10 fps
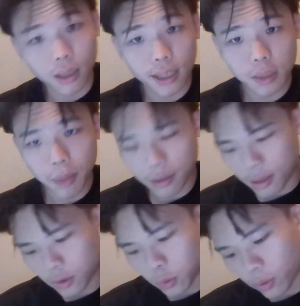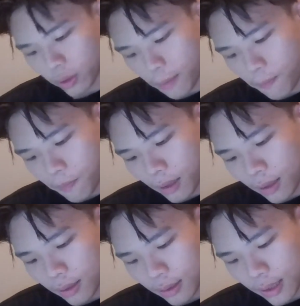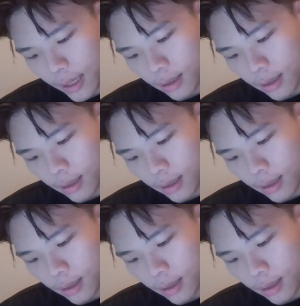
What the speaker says: expand this, we'll get z